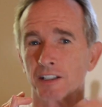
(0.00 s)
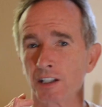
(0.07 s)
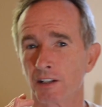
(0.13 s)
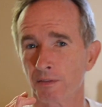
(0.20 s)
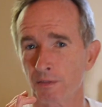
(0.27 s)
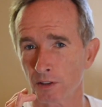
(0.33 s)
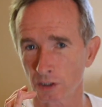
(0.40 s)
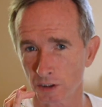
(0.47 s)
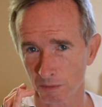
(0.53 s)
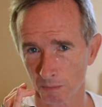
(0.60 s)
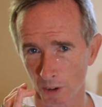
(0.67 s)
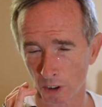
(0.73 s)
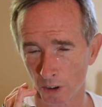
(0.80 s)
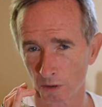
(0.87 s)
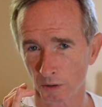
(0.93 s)
to the first
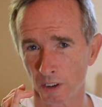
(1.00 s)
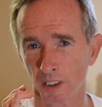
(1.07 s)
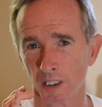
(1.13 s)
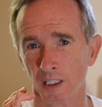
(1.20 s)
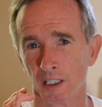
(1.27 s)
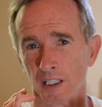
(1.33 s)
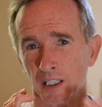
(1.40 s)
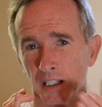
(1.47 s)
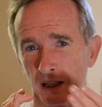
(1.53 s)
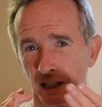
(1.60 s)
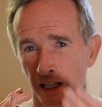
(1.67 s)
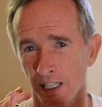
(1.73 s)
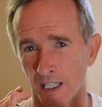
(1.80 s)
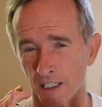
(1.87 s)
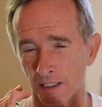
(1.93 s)
mode
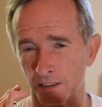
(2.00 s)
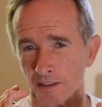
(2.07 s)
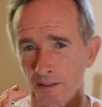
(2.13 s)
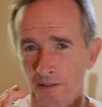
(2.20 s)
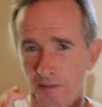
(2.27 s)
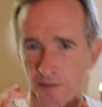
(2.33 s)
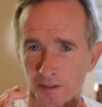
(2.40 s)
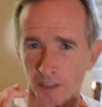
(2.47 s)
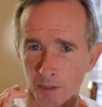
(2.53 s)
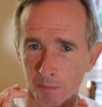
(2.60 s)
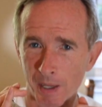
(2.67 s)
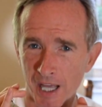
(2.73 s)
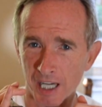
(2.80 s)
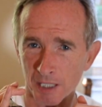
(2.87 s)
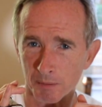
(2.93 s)
and to the
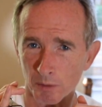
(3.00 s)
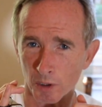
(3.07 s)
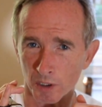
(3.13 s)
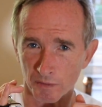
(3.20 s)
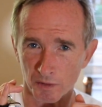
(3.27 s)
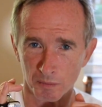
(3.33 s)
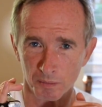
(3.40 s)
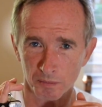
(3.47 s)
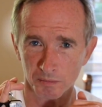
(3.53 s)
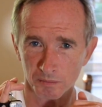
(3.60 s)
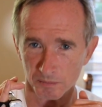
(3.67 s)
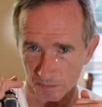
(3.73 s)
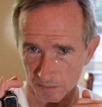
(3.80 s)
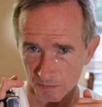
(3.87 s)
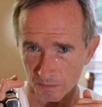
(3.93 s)
panic mode if you
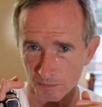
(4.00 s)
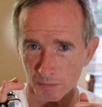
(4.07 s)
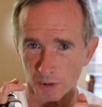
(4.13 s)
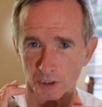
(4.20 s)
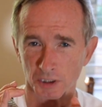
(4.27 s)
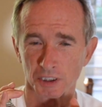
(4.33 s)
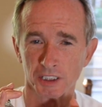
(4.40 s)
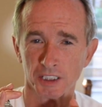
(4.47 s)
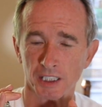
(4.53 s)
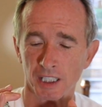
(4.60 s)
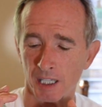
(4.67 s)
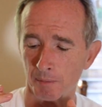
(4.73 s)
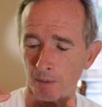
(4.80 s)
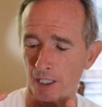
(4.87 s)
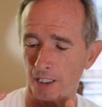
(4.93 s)
push the
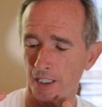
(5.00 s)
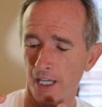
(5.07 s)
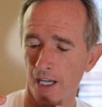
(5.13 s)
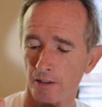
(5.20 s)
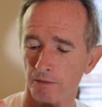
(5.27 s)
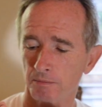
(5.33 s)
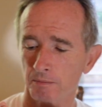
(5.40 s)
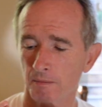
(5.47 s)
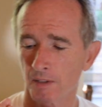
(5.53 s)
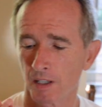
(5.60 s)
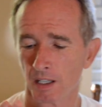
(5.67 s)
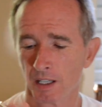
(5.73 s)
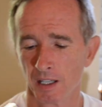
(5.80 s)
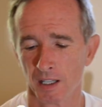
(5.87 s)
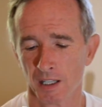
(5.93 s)
button down.
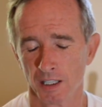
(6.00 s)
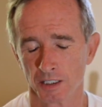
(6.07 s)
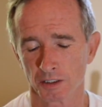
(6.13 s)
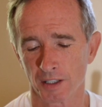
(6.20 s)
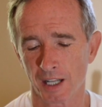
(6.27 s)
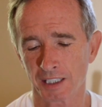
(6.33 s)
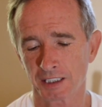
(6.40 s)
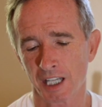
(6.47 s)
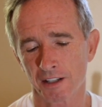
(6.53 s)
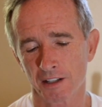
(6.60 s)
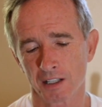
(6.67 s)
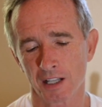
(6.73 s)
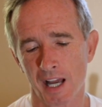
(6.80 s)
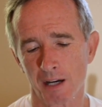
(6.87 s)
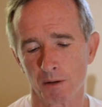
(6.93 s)
So that's how
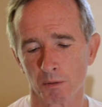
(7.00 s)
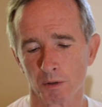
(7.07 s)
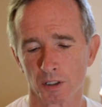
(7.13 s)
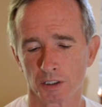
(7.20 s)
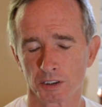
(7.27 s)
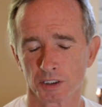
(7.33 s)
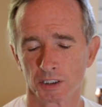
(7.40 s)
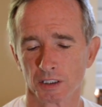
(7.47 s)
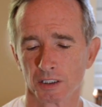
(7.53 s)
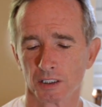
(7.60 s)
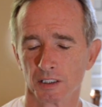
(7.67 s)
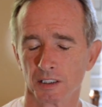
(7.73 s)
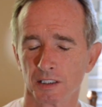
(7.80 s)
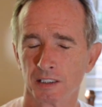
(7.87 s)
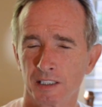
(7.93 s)
the light works.
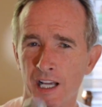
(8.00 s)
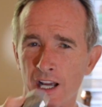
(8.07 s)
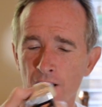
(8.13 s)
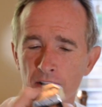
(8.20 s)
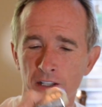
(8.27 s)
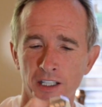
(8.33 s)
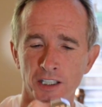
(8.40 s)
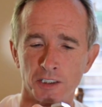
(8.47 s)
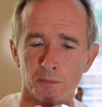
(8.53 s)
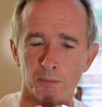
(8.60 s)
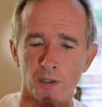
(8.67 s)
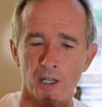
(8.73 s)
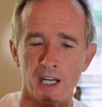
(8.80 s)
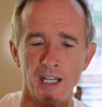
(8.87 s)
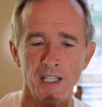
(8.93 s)
Now the
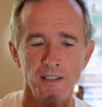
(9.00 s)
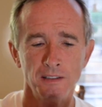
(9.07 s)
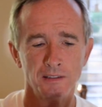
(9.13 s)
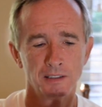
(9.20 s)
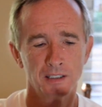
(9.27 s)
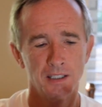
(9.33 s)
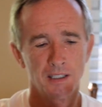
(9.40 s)
spray